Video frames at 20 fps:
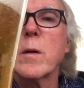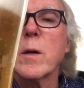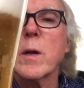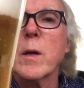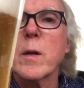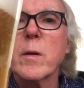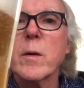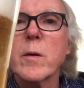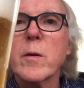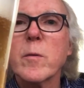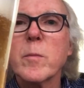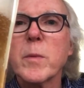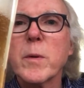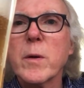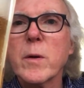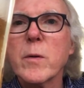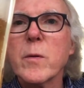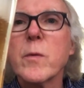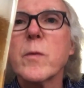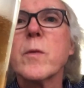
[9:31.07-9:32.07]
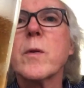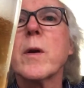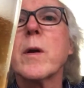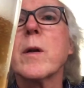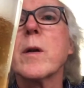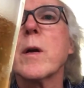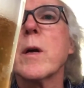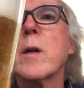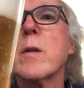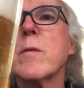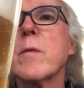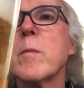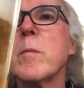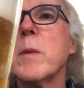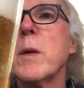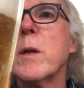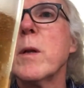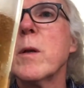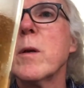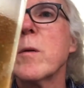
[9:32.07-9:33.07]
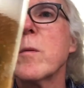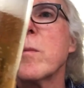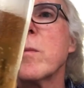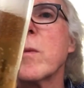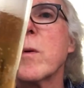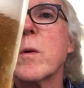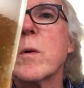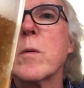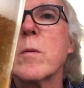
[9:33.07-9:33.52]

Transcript: like the other beers, it's got a kind of a medium